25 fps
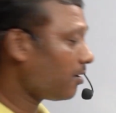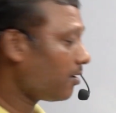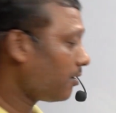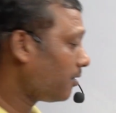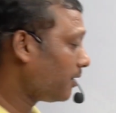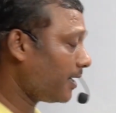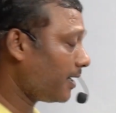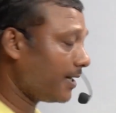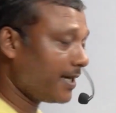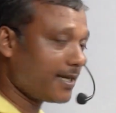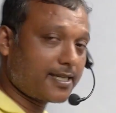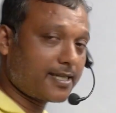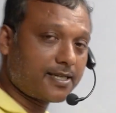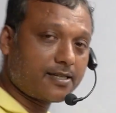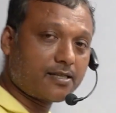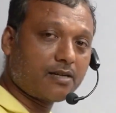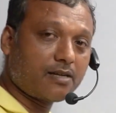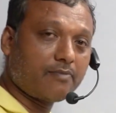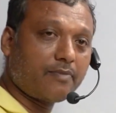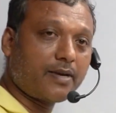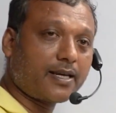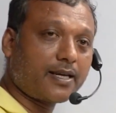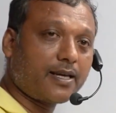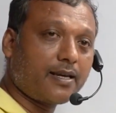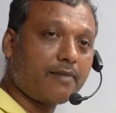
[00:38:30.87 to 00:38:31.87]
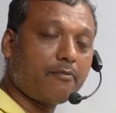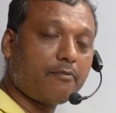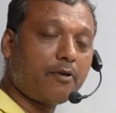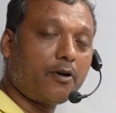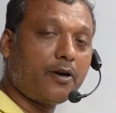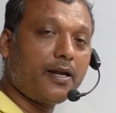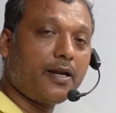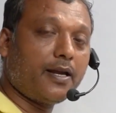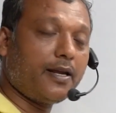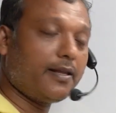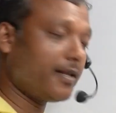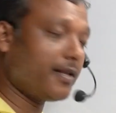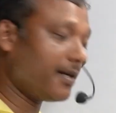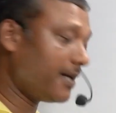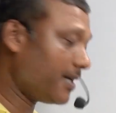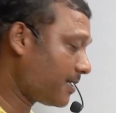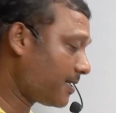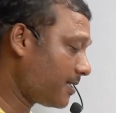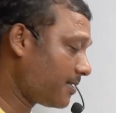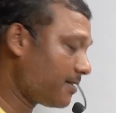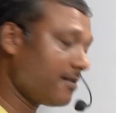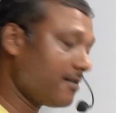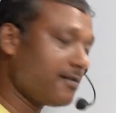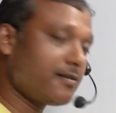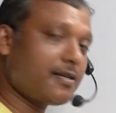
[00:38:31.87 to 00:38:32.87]
The decision making body, the
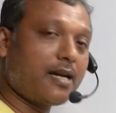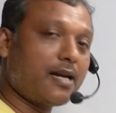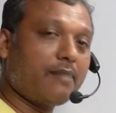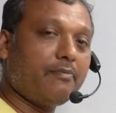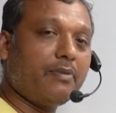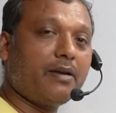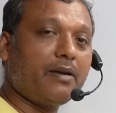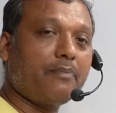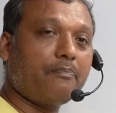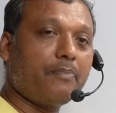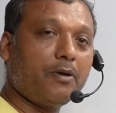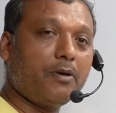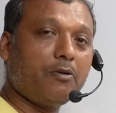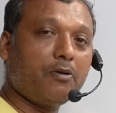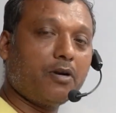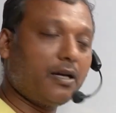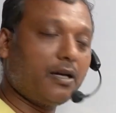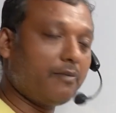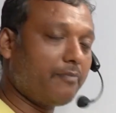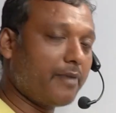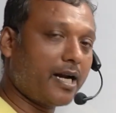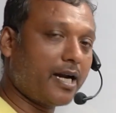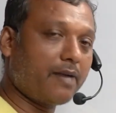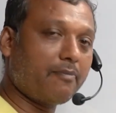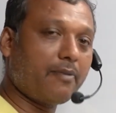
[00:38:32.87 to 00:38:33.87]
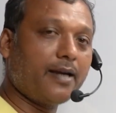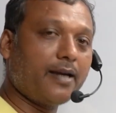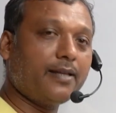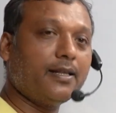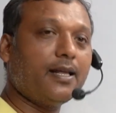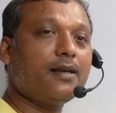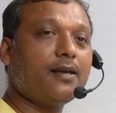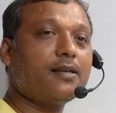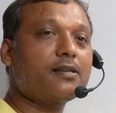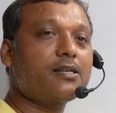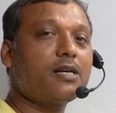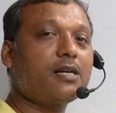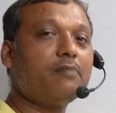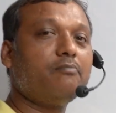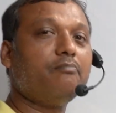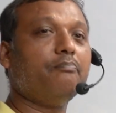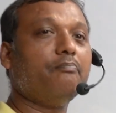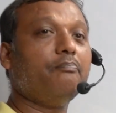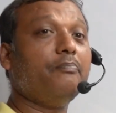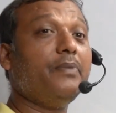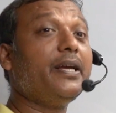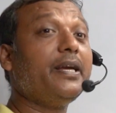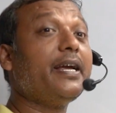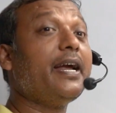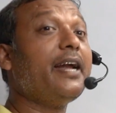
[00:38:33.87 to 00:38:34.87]
decisions are being purely made by some
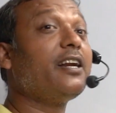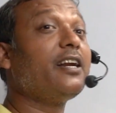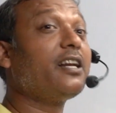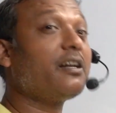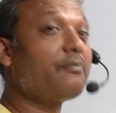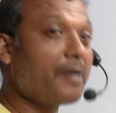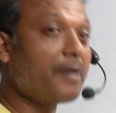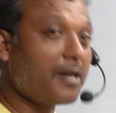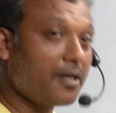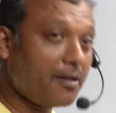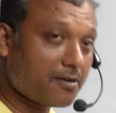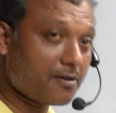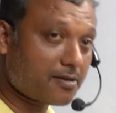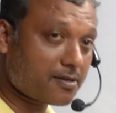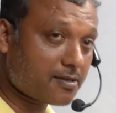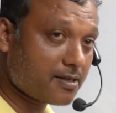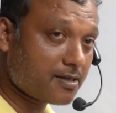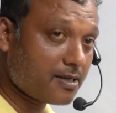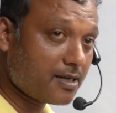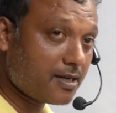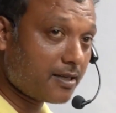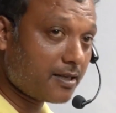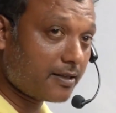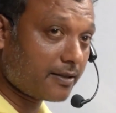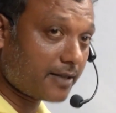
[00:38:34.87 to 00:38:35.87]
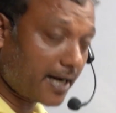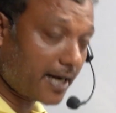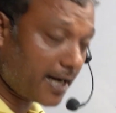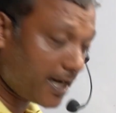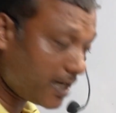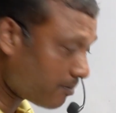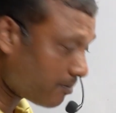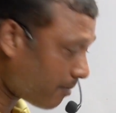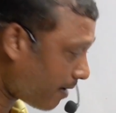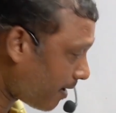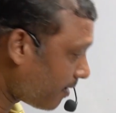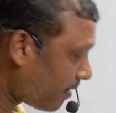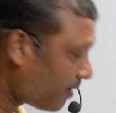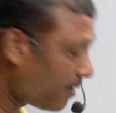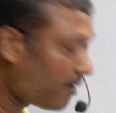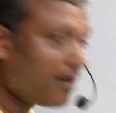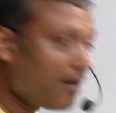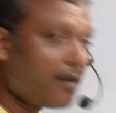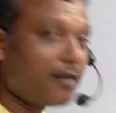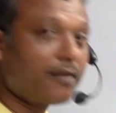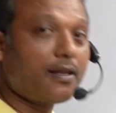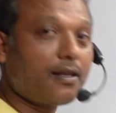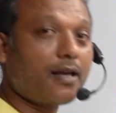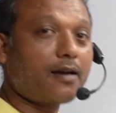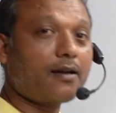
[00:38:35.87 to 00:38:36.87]
big entrepreneurs. That is why
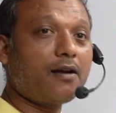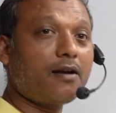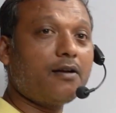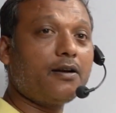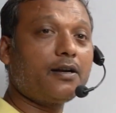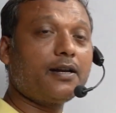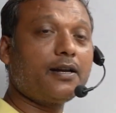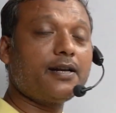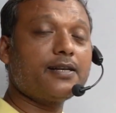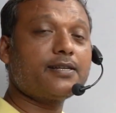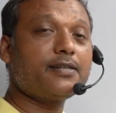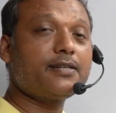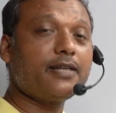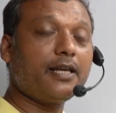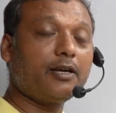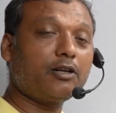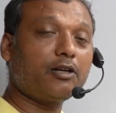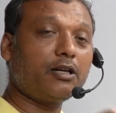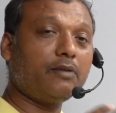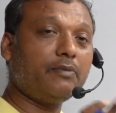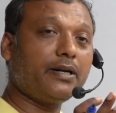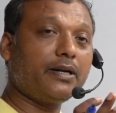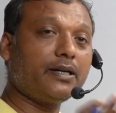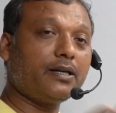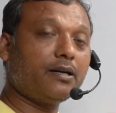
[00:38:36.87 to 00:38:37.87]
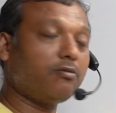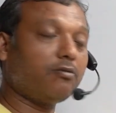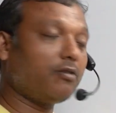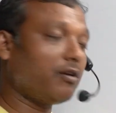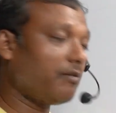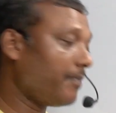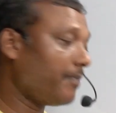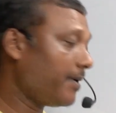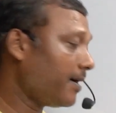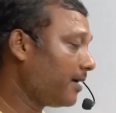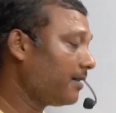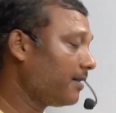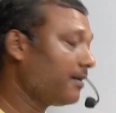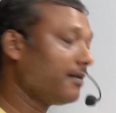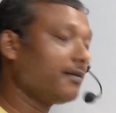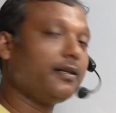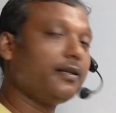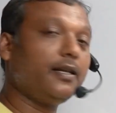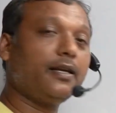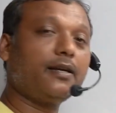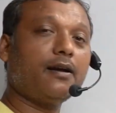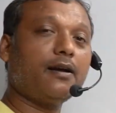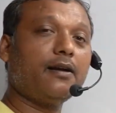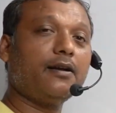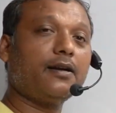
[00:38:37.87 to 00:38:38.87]
the country's economic development,
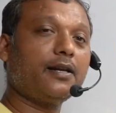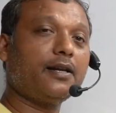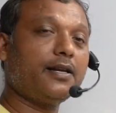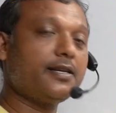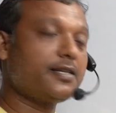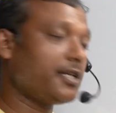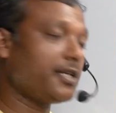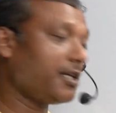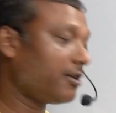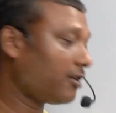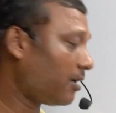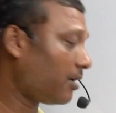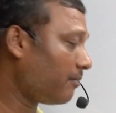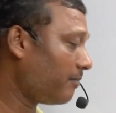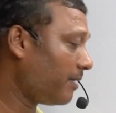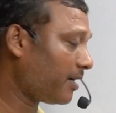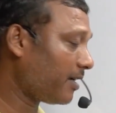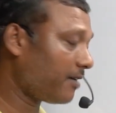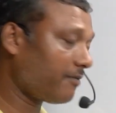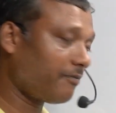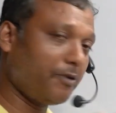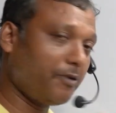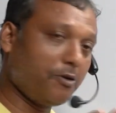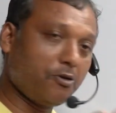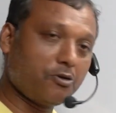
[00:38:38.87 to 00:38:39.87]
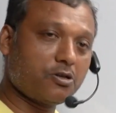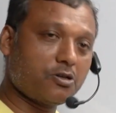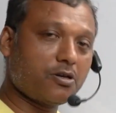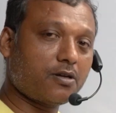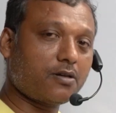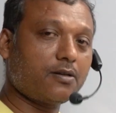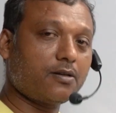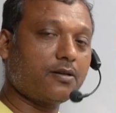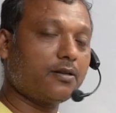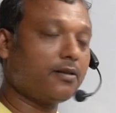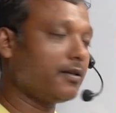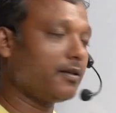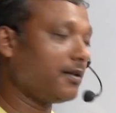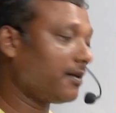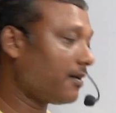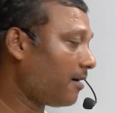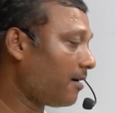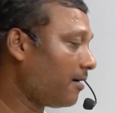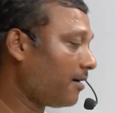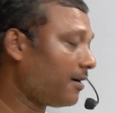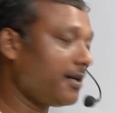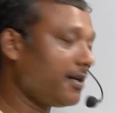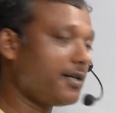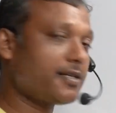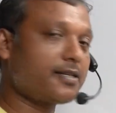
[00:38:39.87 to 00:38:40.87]
the country's economic future, the
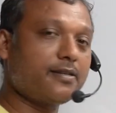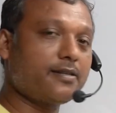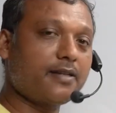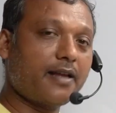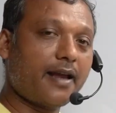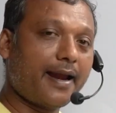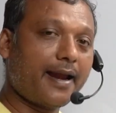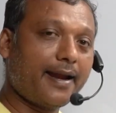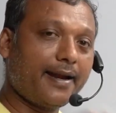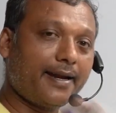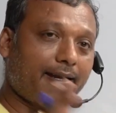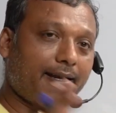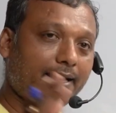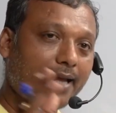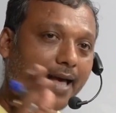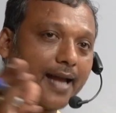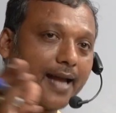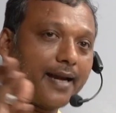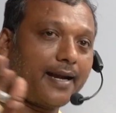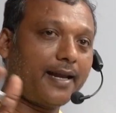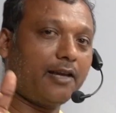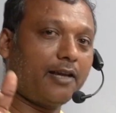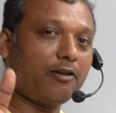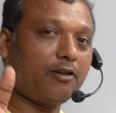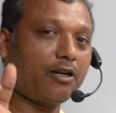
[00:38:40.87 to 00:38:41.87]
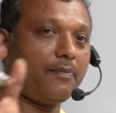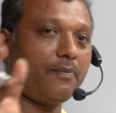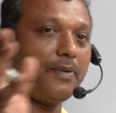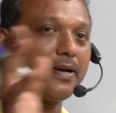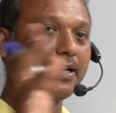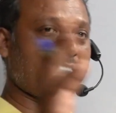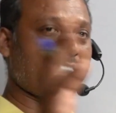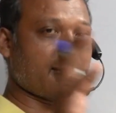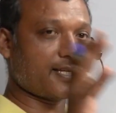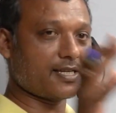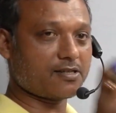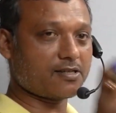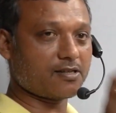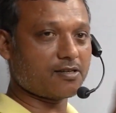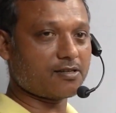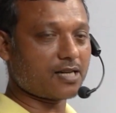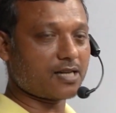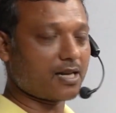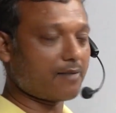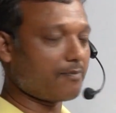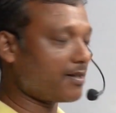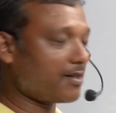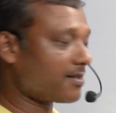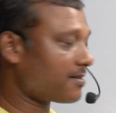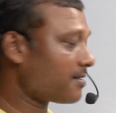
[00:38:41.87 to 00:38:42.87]
country's entire economic decision
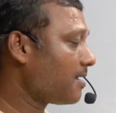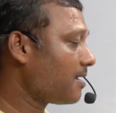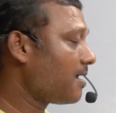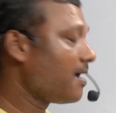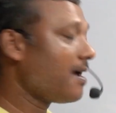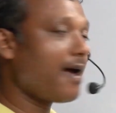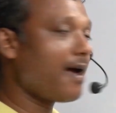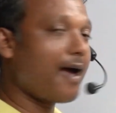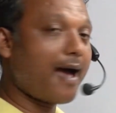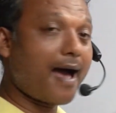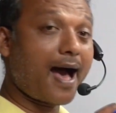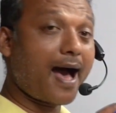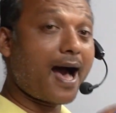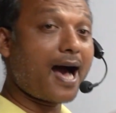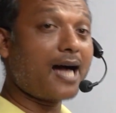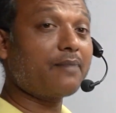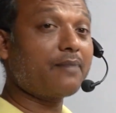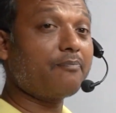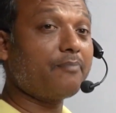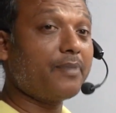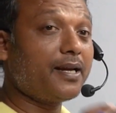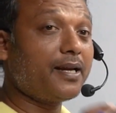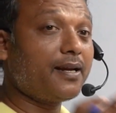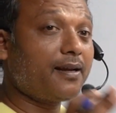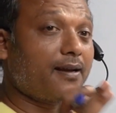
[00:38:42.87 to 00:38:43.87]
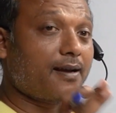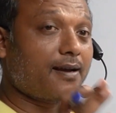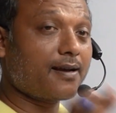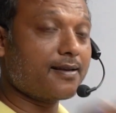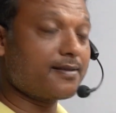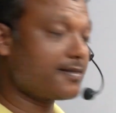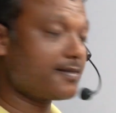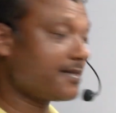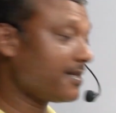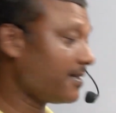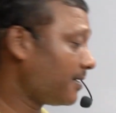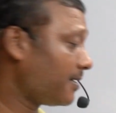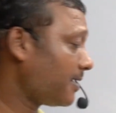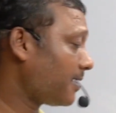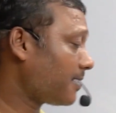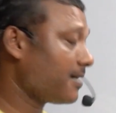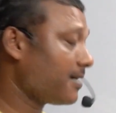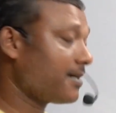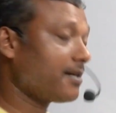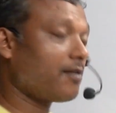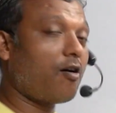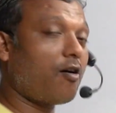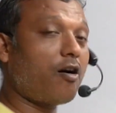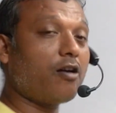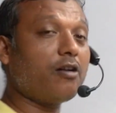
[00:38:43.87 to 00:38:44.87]
levels are being concentrated
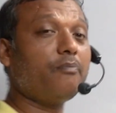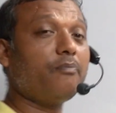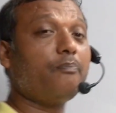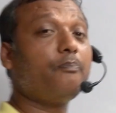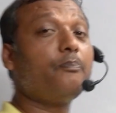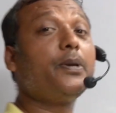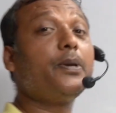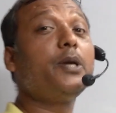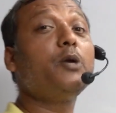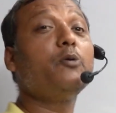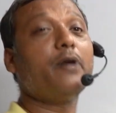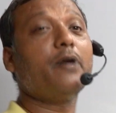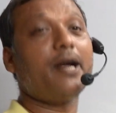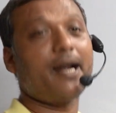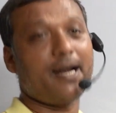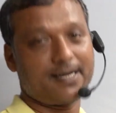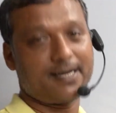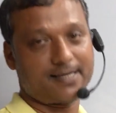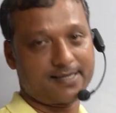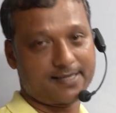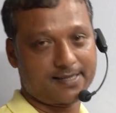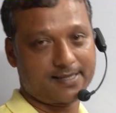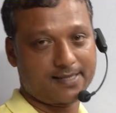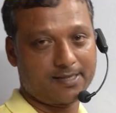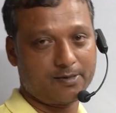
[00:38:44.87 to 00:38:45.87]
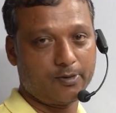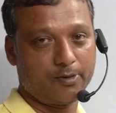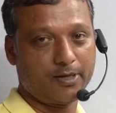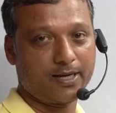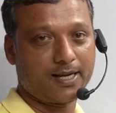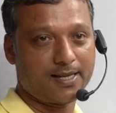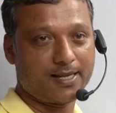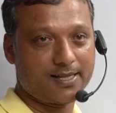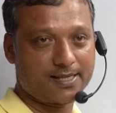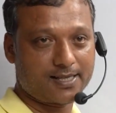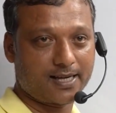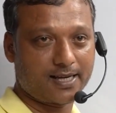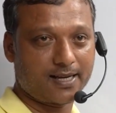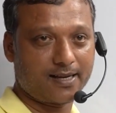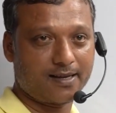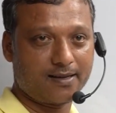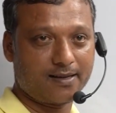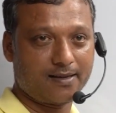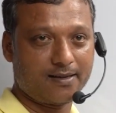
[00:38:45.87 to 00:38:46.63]
on few hands, we can say.